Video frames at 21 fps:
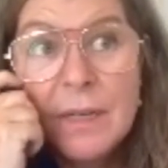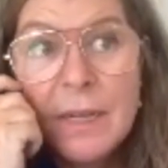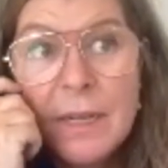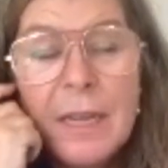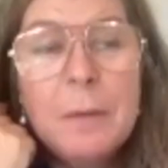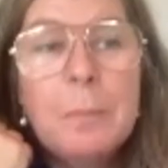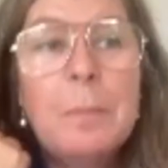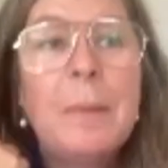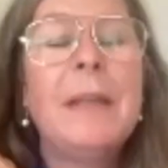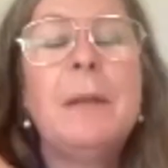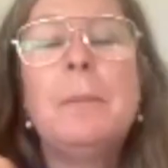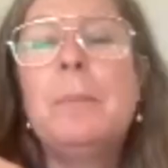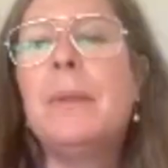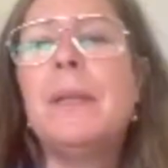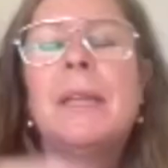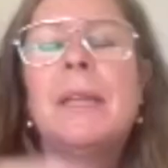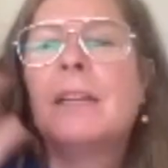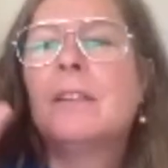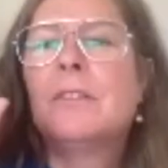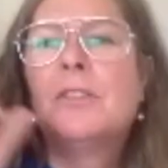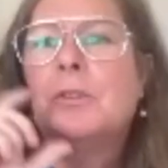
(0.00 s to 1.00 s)
It might
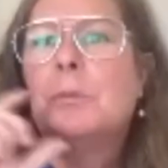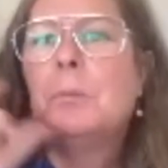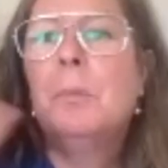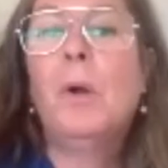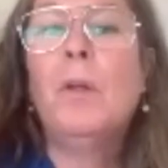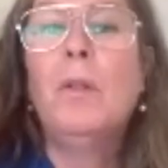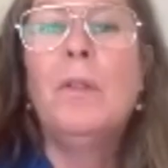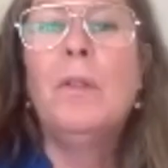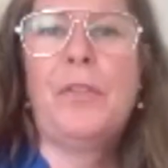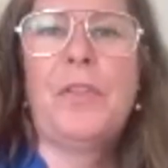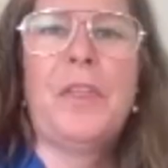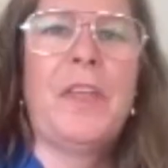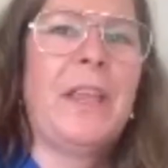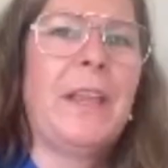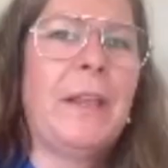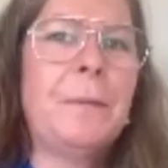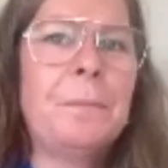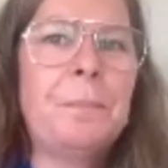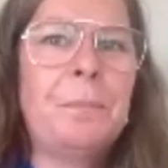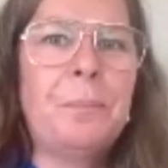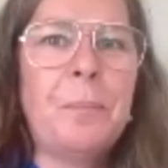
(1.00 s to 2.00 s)
be a small
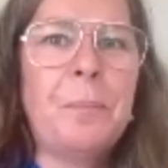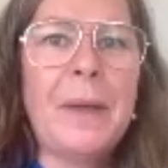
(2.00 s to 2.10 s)
thing,